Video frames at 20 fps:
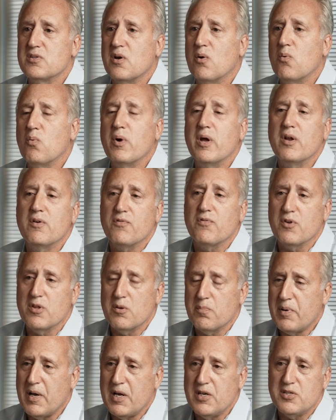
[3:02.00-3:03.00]
a win for the
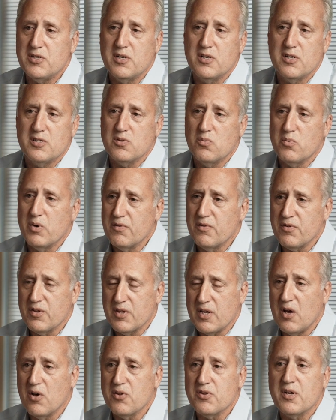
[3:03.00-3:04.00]
patient, it's a win for the
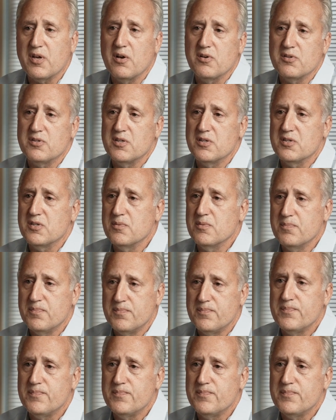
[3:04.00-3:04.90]
healthcare system.